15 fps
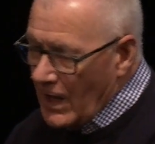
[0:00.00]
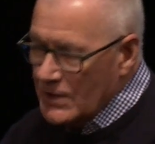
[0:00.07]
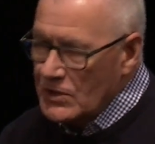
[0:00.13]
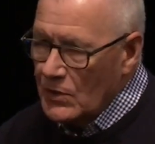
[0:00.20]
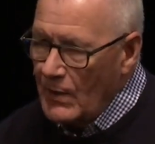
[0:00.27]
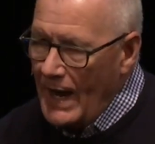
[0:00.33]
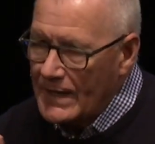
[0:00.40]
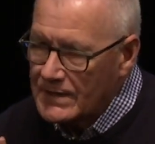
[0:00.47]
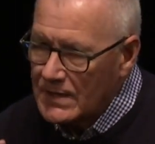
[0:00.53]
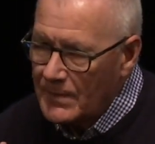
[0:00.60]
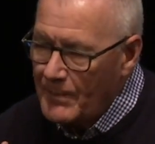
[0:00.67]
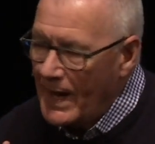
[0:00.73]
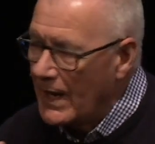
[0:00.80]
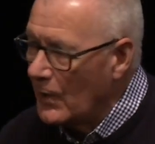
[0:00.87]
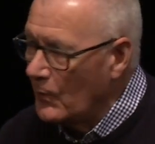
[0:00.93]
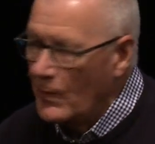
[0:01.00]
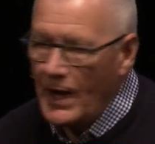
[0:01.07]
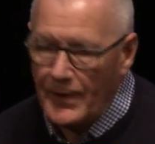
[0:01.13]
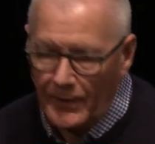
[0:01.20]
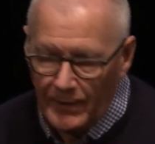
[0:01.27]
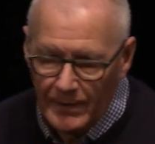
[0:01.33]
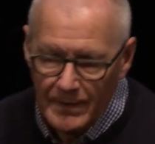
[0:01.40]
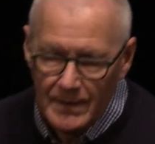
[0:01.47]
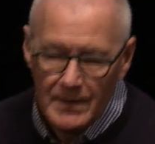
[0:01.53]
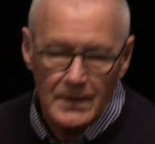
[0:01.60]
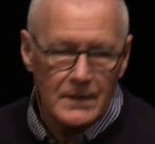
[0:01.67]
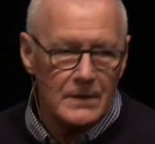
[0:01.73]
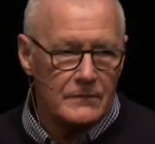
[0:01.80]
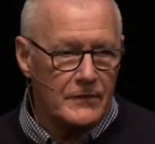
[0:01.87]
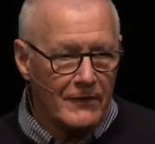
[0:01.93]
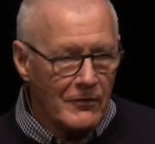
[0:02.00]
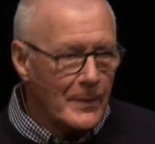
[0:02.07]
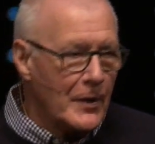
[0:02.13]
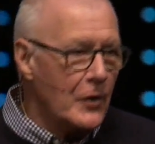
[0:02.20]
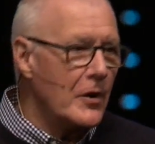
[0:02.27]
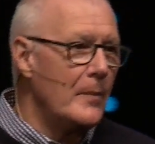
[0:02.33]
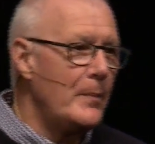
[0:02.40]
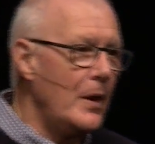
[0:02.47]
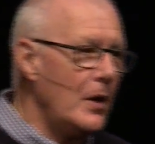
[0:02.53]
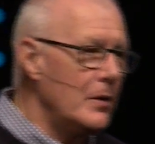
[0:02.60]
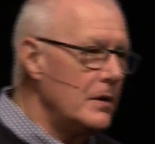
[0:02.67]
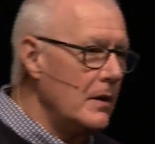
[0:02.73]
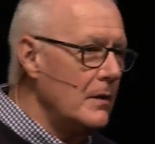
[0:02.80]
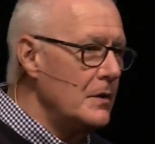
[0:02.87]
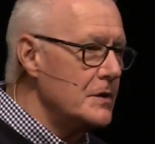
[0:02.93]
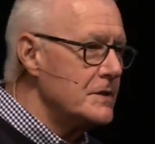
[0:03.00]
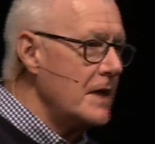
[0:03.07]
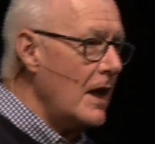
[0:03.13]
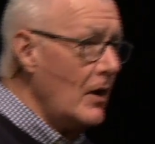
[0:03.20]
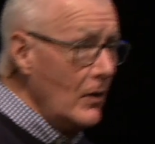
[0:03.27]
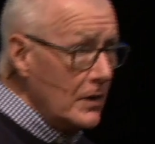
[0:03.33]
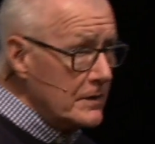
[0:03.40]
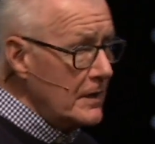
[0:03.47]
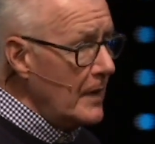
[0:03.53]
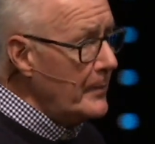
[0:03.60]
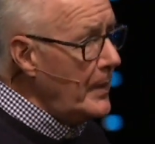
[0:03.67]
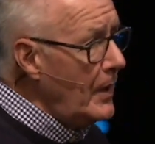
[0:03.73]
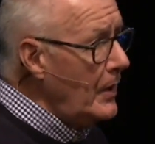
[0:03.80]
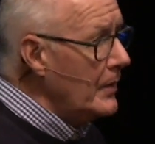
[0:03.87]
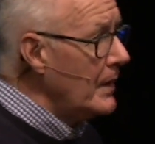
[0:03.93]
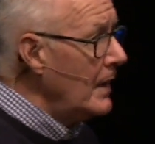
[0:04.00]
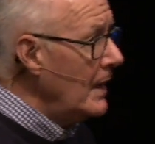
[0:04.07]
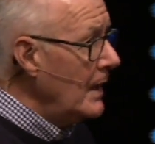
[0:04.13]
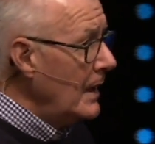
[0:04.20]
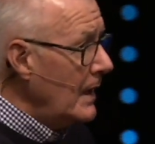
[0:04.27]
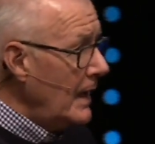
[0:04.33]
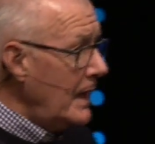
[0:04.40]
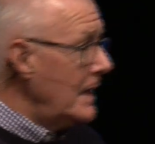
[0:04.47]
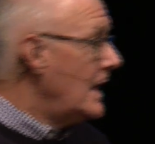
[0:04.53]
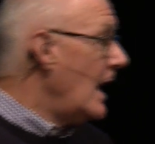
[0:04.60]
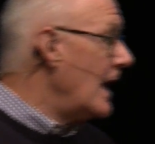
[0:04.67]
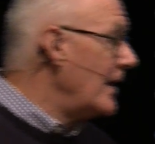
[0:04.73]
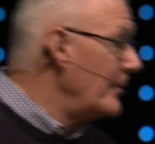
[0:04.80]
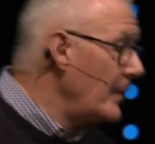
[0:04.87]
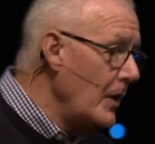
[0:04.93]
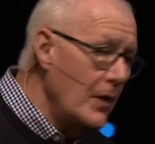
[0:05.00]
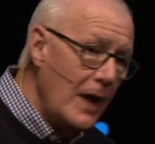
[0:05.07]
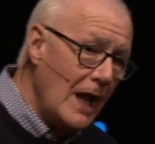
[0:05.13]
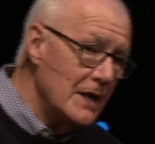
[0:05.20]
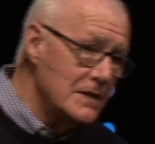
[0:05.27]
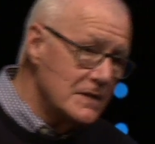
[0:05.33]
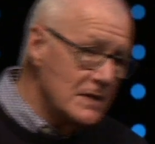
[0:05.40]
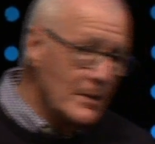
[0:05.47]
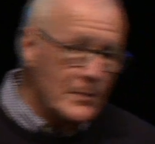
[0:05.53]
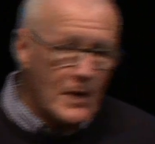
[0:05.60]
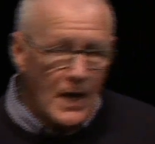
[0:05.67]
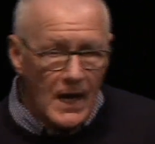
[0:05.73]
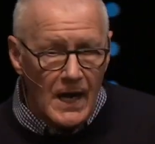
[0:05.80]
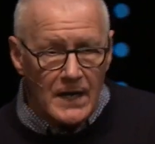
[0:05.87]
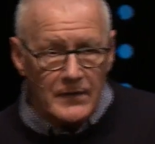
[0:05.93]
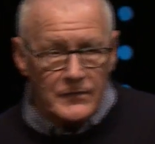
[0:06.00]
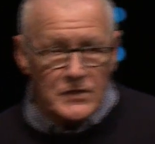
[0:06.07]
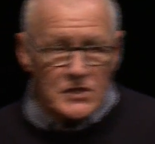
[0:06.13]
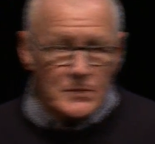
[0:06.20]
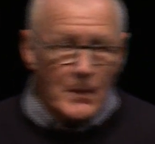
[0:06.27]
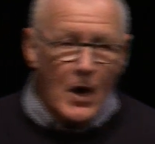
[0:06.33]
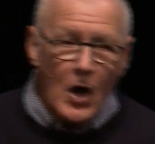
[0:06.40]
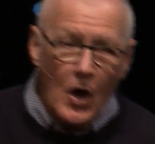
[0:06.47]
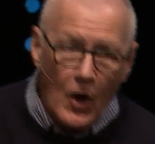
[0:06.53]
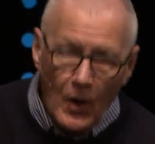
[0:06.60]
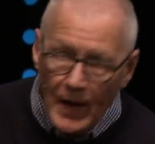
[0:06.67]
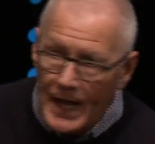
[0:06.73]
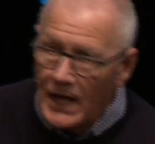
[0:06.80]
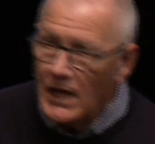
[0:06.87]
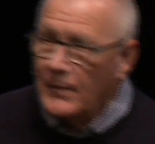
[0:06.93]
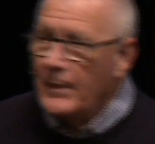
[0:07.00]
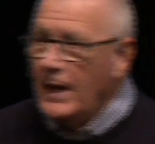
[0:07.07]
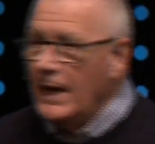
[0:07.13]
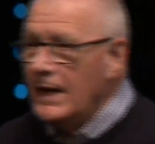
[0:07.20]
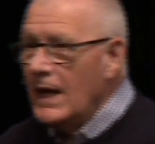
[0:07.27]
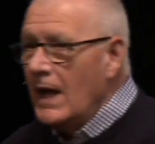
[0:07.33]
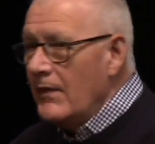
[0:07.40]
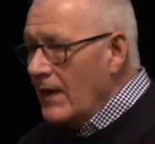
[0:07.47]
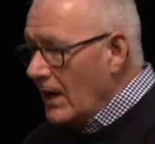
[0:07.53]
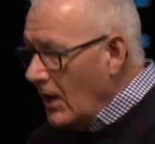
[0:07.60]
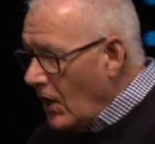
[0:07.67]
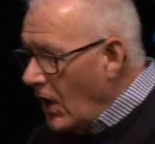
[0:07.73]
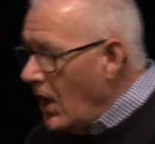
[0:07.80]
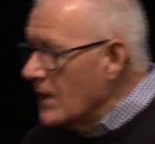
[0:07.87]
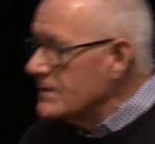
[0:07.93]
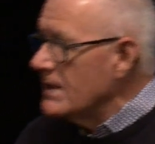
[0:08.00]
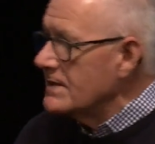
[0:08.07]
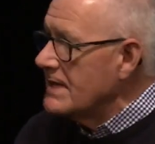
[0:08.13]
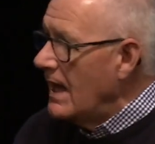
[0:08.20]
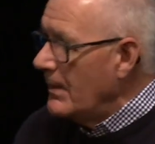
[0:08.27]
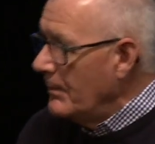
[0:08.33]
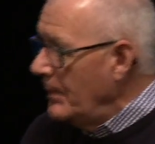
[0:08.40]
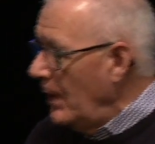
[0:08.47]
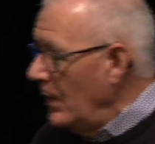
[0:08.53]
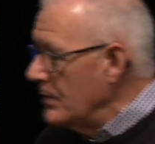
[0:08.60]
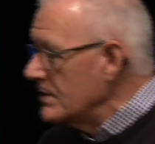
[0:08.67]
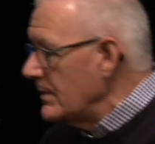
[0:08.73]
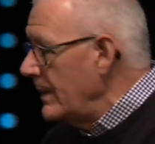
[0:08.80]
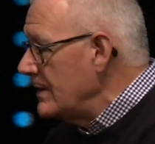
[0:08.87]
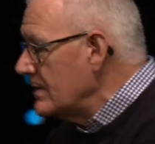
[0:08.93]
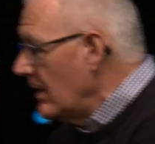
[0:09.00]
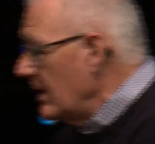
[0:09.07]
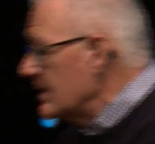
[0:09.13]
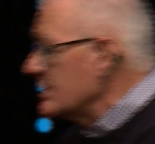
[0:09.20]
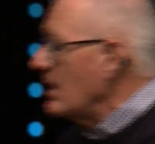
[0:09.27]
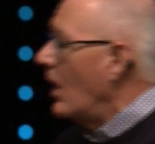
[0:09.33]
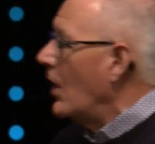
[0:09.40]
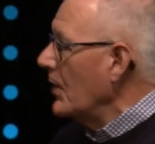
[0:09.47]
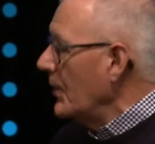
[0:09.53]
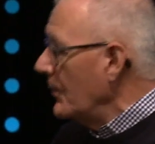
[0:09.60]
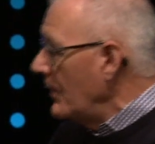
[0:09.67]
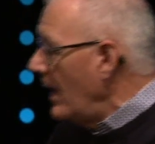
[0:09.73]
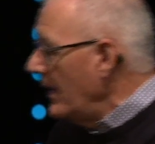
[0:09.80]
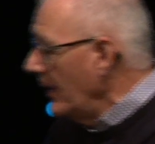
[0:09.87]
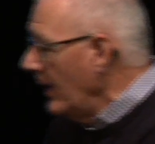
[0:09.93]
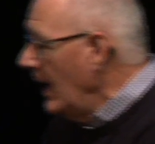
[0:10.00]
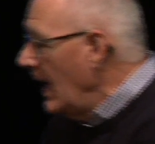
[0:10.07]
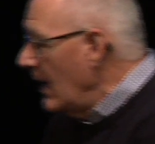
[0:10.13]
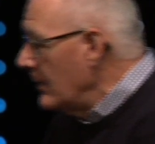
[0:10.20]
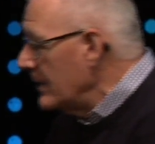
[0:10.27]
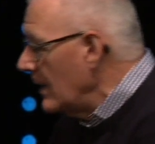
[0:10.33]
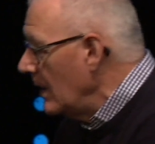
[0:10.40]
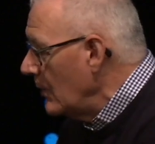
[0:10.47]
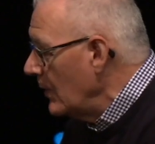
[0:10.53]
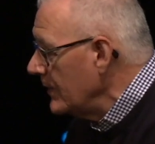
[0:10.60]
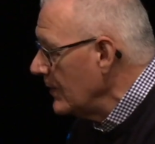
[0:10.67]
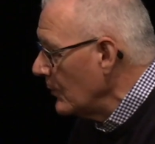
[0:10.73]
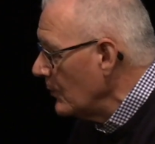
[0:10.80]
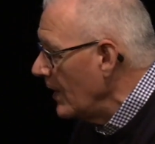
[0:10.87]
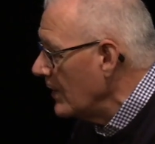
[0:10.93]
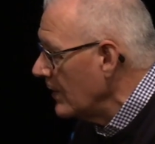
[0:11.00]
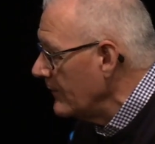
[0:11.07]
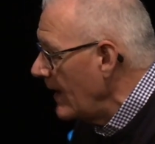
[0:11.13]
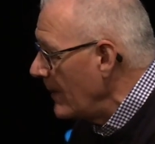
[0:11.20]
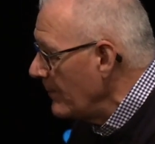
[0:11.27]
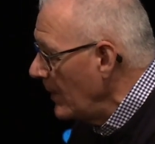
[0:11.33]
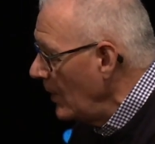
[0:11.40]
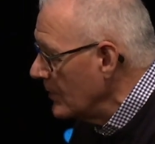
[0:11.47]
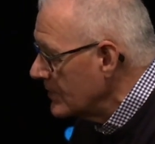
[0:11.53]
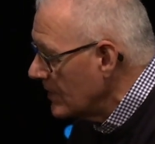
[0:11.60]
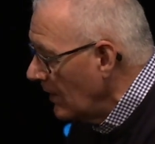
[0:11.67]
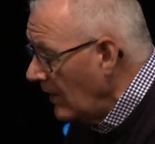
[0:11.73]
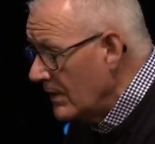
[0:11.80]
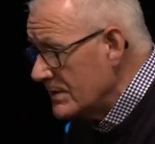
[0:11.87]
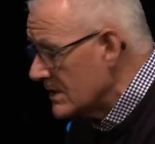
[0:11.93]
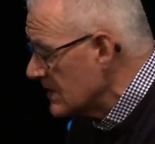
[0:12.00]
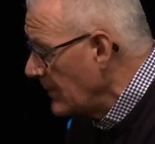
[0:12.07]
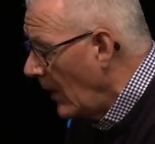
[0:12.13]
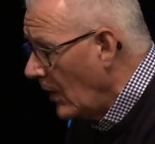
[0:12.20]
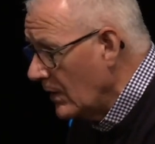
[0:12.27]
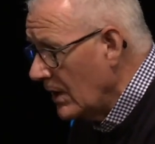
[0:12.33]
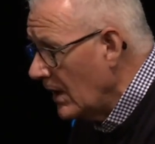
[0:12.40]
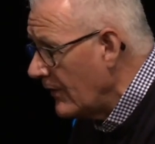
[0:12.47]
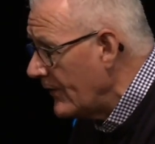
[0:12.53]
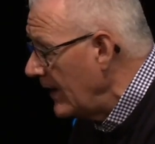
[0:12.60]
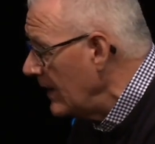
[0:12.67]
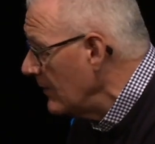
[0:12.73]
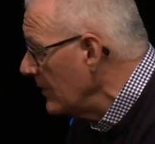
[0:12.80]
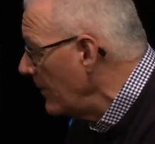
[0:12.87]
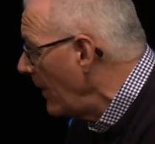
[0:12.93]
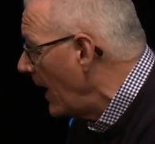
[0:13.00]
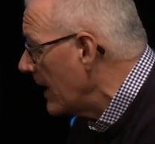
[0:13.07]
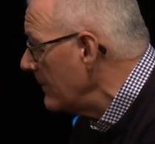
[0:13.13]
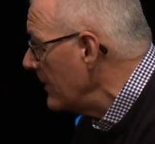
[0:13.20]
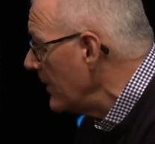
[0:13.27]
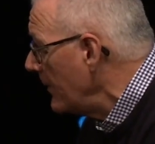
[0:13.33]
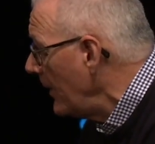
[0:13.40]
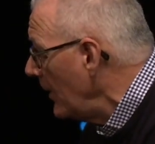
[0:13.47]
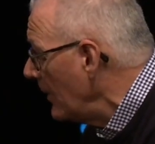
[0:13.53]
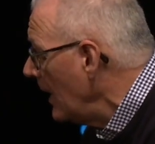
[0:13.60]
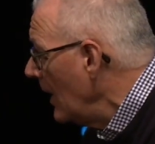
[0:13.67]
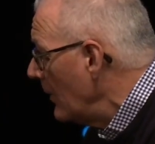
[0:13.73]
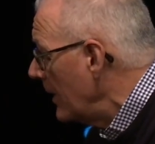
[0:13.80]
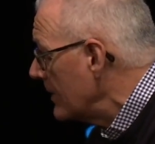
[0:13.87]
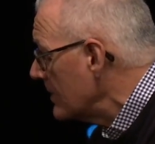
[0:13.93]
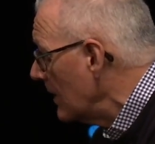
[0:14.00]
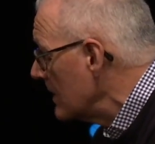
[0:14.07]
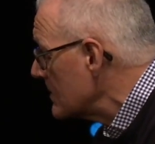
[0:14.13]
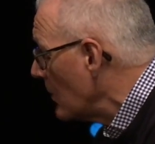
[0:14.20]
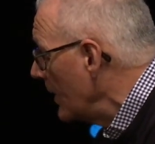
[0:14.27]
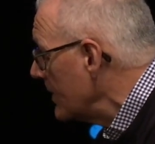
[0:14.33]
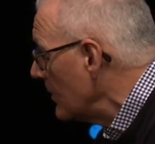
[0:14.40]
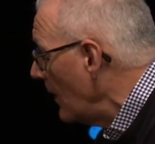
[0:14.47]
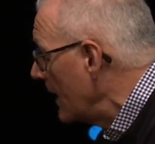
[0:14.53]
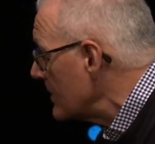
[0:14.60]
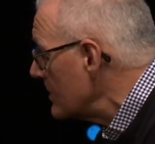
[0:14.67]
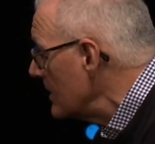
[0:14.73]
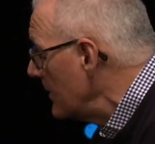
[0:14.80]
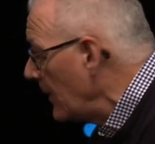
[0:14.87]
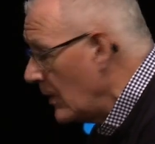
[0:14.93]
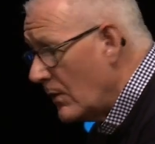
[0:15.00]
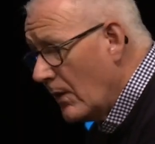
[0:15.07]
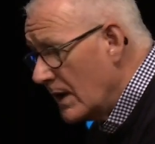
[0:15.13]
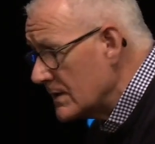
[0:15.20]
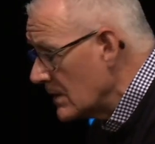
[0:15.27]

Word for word: are directed by a rudder. If you've ever been on a boat, you understand or looked at a boat, any kind of boat has some kind of small element that causes that boat to be turned. It's called a rudder. And when the, when the rudder of that boat turns, a small little thing on the bottom of the boat, when it turns one direction, the boat